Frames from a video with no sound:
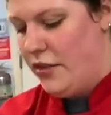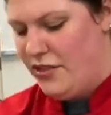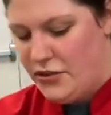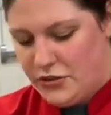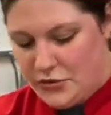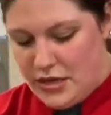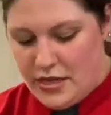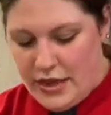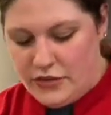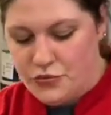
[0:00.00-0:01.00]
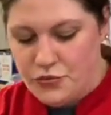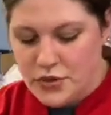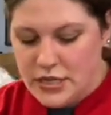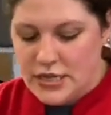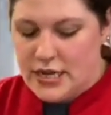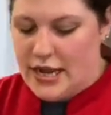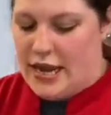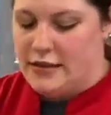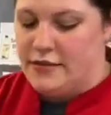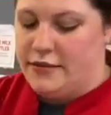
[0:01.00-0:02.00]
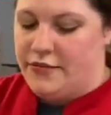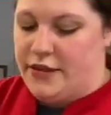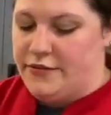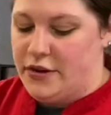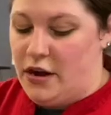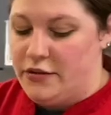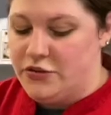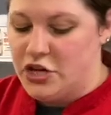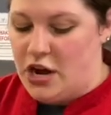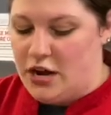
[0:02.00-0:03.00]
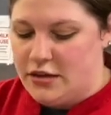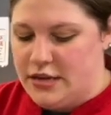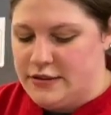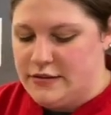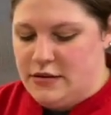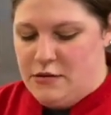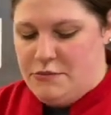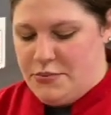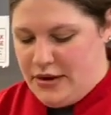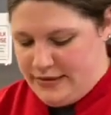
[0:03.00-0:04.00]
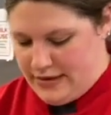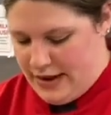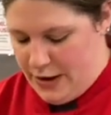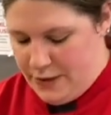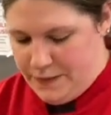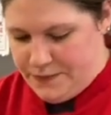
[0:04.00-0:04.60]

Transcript: Those three things really enhance the flavor of chocolate, brings it out.